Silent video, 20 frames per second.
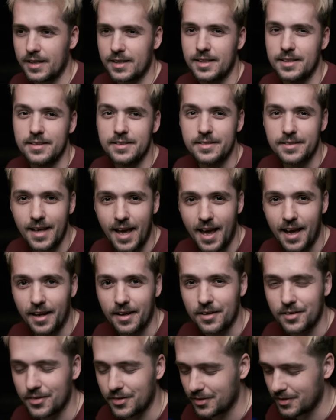in
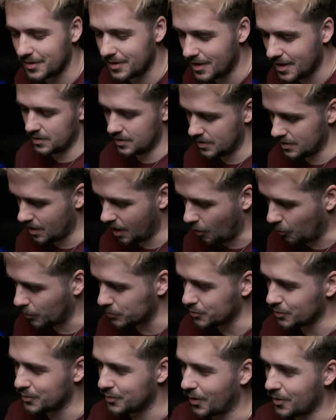tanks I want
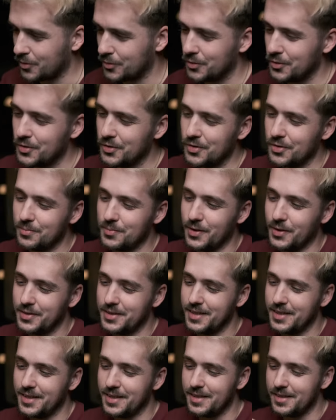to talk to you about
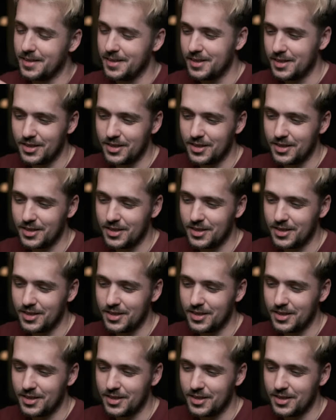the